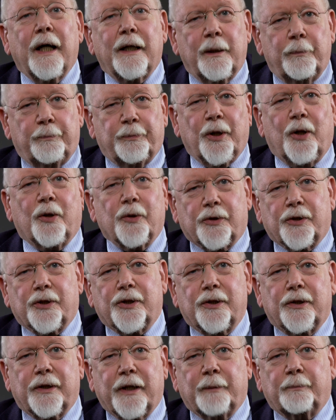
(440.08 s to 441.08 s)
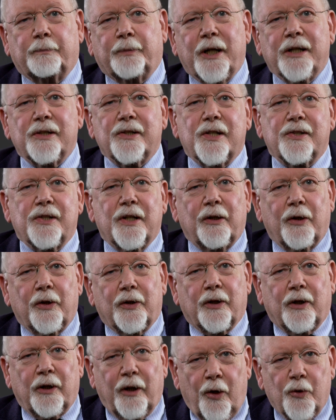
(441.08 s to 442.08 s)
An approach that brings us a
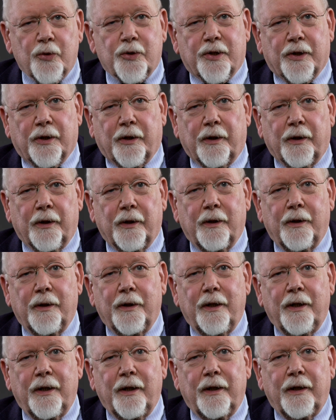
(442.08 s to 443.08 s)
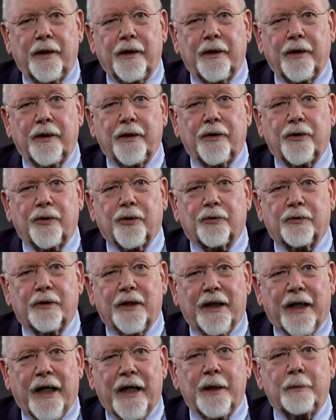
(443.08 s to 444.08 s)
lot closer to
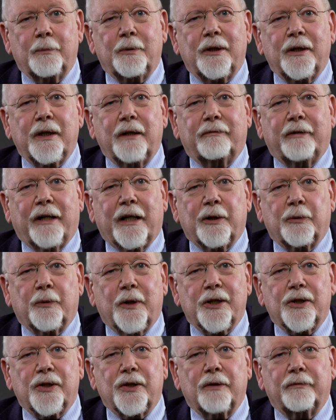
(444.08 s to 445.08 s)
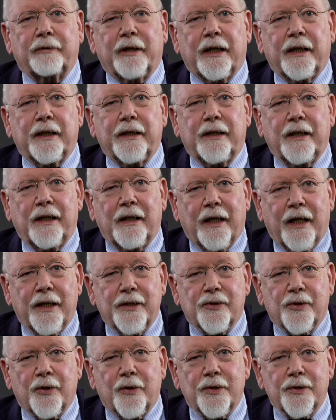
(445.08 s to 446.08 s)
reliable evaluation of L E D
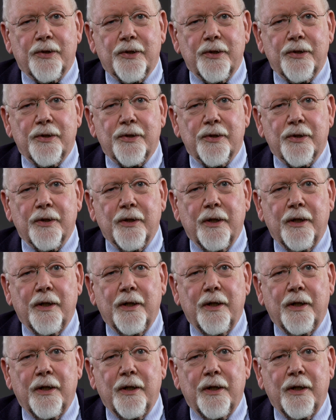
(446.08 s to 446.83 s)
light sources,